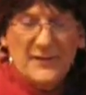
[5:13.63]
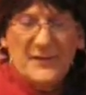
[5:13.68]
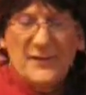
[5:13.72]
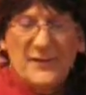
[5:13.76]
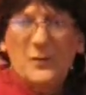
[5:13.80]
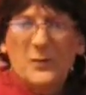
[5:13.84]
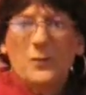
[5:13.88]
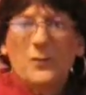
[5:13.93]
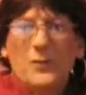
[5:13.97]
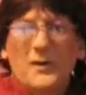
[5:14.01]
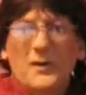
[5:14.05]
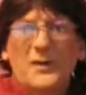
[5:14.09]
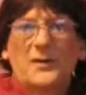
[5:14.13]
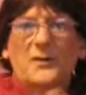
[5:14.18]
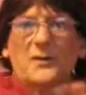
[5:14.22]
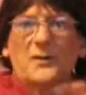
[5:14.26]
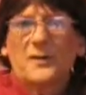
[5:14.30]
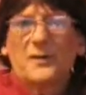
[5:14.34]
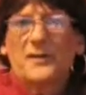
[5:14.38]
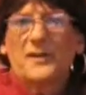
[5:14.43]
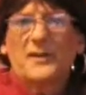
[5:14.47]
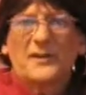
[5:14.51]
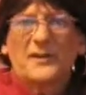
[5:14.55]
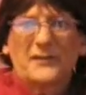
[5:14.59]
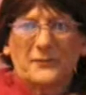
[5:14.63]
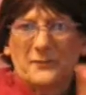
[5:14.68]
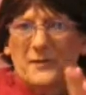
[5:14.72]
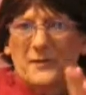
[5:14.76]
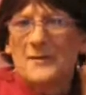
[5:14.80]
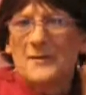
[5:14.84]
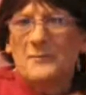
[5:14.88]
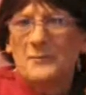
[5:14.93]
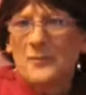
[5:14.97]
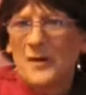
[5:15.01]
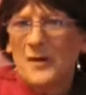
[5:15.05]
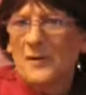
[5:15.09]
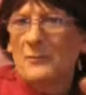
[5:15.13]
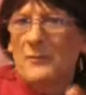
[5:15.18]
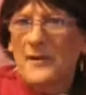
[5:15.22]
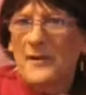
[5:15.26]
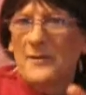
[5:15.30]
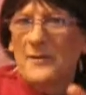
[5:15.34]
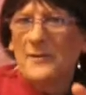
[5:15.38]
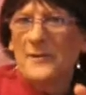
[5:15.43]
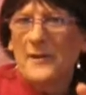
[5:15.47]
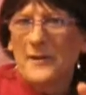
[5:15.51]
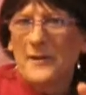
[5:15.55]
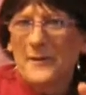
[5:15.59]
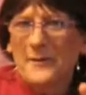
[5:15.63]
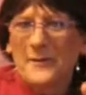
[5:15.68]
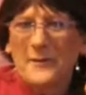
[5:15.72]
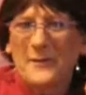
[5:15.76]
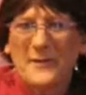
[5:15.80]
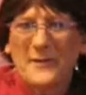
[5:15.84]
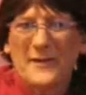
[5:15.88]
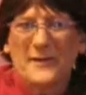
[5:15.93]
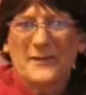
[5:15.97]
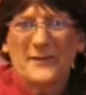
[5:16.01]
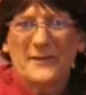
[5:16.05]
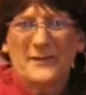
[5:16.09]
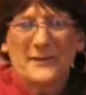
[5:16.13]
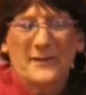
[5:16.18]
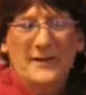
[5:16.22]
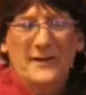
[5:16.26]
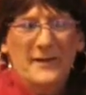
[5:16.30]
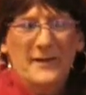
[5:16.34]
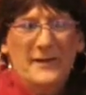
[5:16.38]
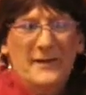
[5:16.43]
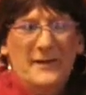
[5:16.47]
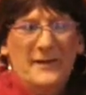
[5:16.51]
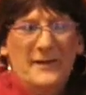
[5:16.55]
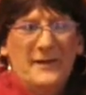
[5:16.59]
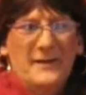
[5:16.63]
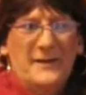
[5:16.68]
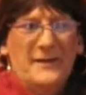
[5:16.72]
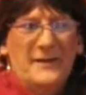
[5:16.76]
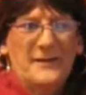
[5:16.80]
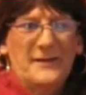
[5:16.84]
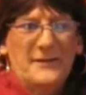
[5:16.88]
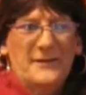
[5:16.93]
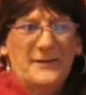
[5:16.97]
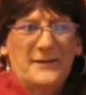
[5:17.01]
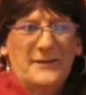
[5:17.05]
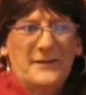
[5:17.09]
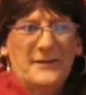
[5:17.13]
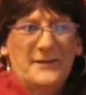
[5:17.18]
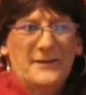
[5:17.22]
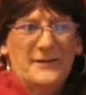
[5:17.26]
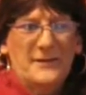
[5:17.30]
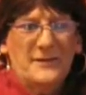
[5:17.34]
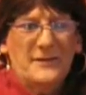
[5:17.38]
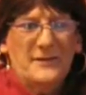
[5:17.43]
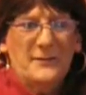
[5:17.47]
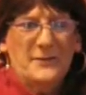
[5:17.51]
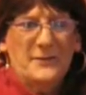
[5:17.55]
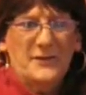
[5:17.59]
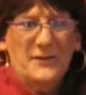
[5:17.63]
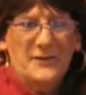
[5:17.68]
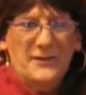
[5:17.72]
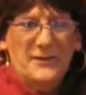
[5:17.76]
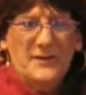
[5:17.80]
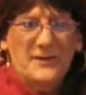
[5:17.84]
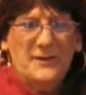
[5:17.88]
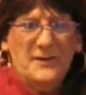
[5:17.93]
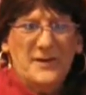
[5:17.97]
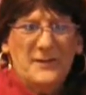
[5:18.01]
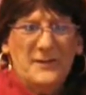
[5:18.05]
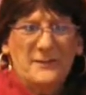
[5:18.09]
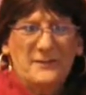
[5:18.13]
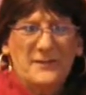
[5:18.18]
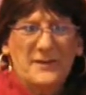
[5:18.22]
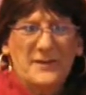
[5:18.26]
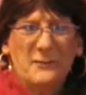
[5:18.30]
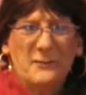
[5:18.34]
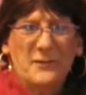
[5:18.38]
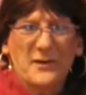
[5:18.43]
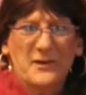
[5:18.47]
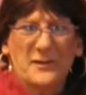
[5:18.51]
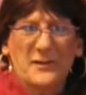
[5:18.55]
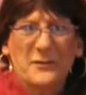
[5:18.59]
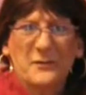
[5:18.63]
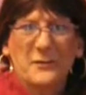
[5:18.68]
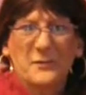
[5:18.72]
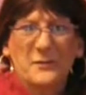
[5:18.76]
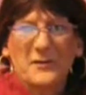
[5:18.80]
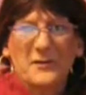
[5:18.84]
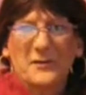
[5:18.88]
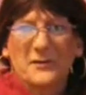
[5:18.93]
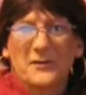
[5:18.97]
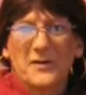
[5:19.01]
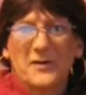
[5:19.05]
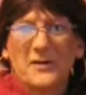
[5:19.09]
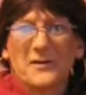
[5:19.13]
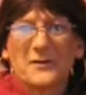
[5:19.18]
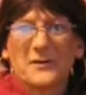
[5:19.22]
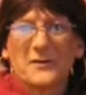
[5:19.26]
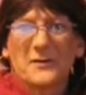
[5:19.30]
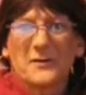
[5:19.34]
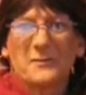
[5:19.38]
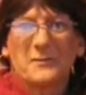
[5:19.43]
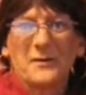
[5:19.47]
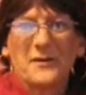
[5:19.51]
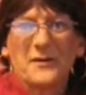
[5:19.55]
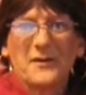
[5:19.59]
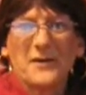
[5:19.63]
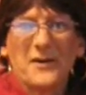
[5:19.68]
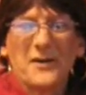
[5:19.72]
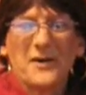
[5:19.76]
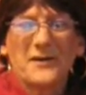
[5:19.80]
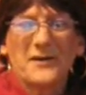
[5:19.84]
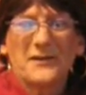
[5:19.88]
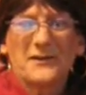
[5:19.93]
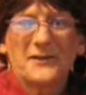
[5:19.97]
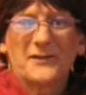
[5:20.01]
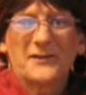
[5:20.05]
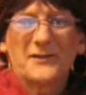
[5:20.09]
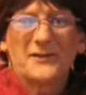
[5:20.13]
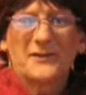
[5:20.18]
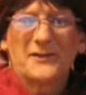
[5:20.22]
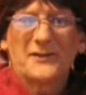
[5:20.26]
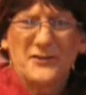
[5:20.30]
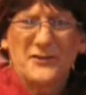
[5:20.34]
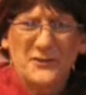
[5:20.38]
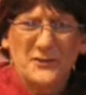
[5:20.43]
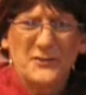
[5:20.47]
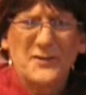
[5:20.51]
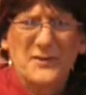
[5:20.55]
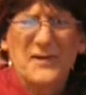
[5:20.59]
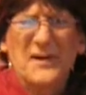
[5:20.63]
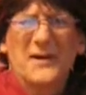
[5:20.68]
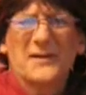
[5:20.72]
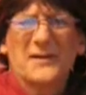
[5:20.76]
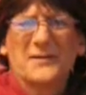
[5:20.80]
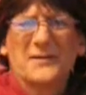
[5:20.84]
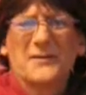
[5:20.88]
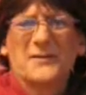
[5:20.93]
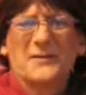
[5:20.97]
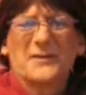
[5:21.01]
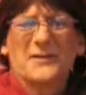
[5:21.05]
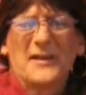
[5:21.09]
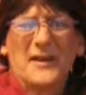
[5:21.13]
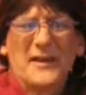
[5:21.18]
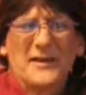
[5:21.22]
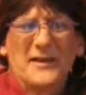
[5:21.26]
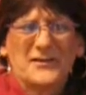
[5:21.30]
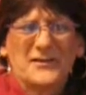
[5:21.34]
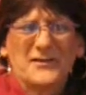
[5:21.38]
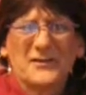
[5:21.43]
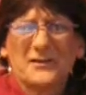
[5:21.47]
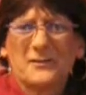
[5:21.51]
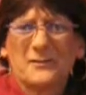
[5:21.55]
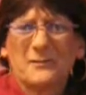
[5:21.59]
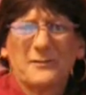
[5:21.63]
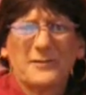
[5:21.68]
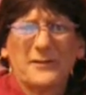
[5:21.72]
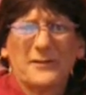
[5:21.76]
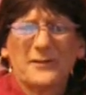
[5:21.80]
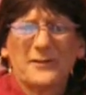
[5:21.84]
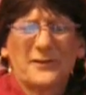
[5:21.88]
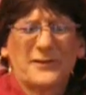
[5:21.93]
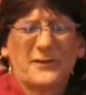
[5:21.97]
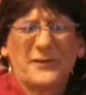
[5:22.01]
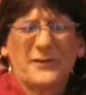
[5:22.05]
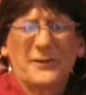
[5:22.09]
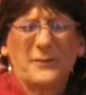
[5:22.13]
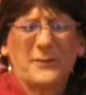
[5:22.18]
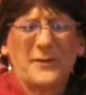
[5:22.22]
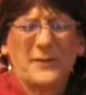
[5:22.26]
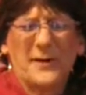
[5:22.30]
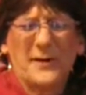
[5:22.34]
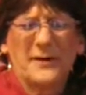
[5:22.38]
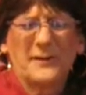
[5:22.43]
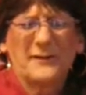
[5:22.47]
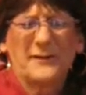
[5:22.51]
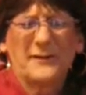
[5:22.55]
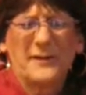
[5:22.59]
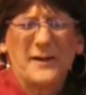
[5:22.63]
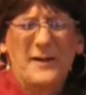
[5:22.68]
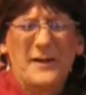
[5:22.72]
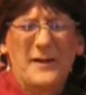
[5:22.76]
you don't want to go to the extreme one way or the other. It's you know, you definitely want to do it when you're younger, but not too young, okay? Children are just too young.